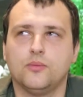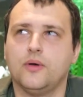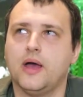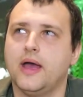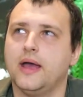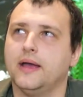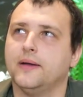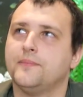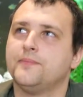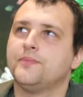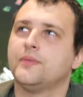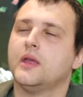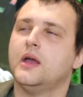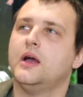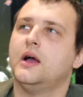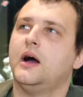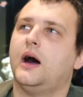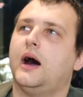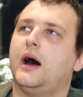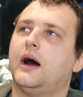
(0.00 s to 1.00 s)
way.
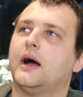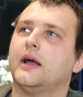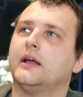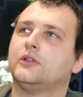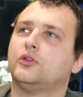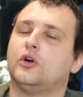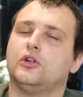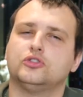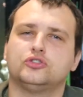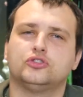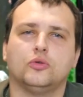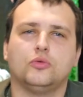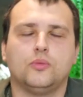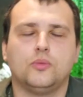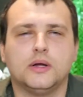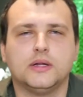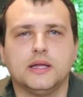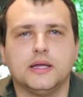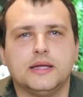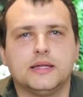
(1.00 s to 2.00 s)
And also
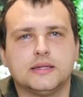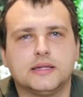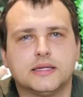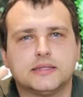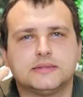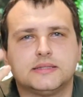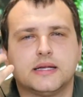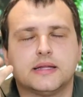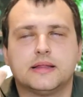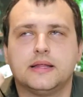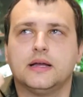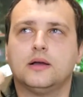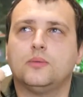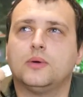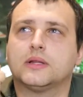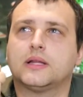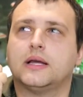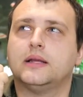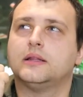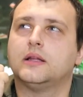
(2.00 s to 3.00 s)
one interesting thing,
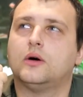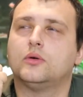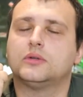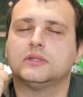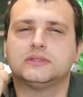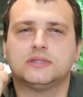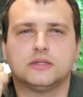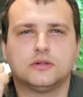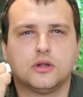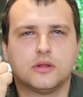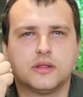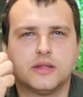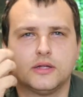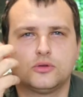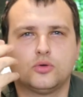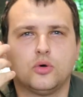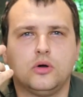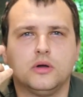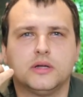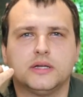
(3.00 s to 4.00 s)
what I noticed on the
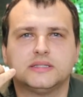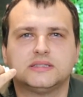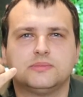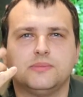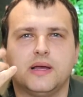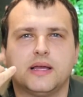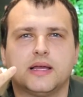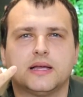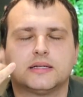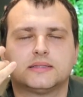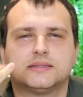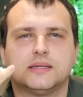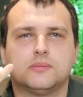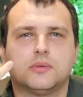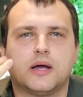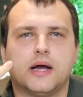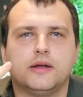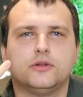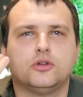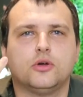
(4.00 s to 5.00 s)
tongue, it's making some
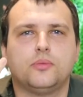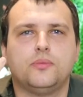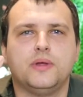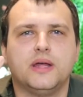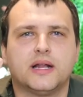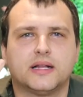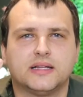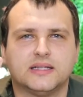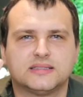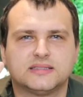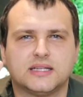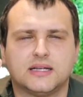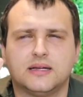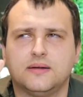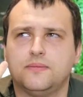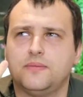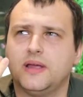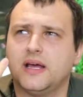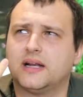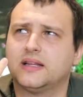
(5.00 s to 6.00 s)
kind of weirder
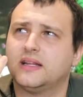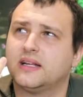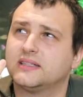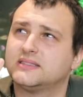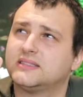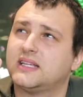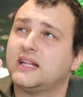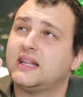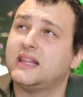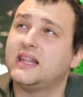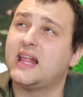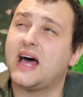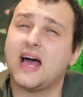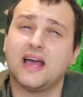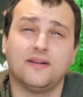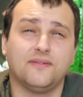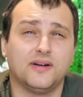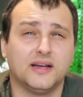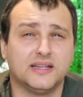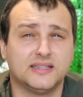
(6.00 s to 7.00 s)

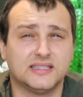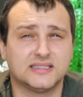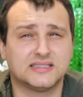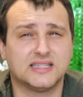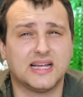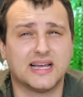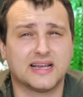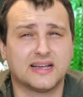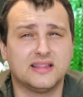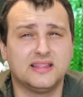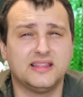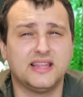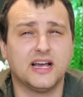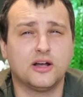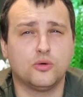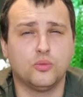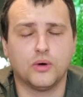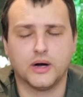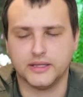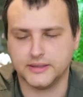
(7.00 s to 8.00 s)
saliva. It is like
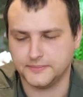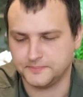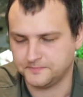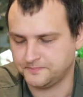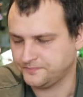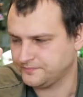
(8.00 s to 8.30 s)
thick one.